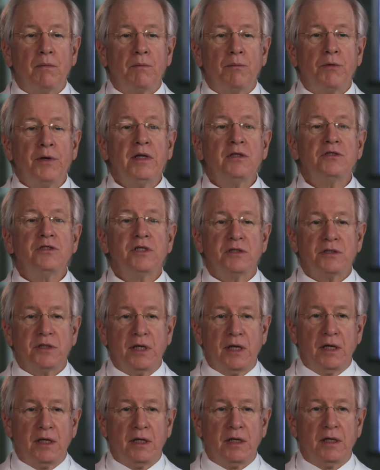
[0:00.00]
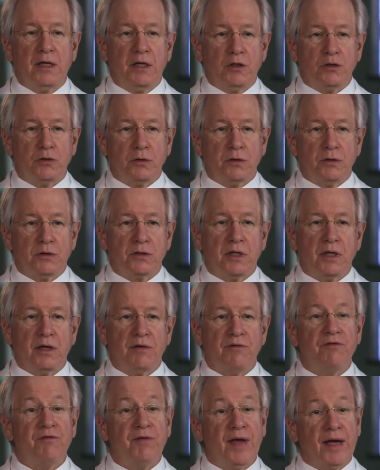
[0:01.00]
Pre-existing conditions can
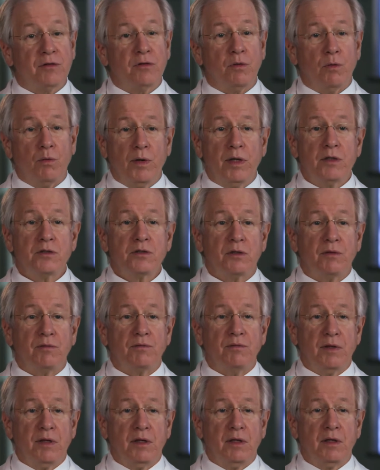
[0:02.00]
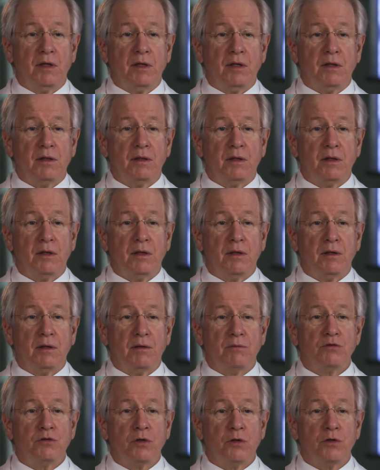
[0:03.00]
affect the risk of, the, uh,
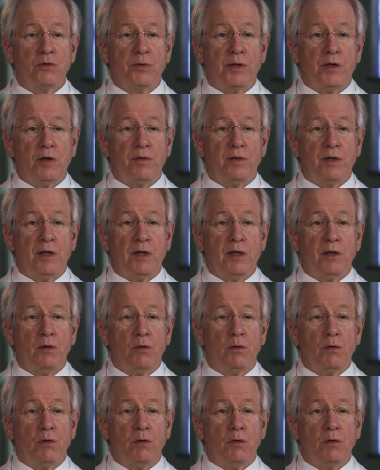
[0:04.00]
uh, of surgery on the